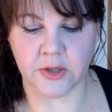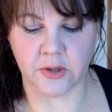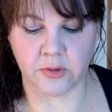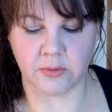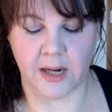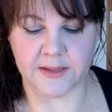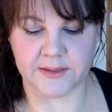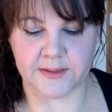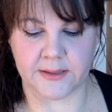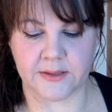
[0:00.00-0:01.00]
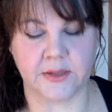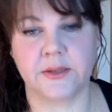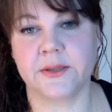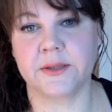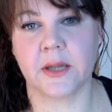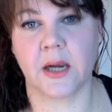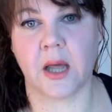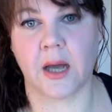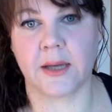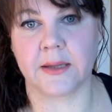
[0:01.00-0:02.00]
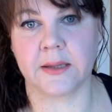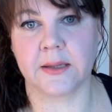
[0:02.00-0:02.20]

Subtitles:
you could write a sentence like,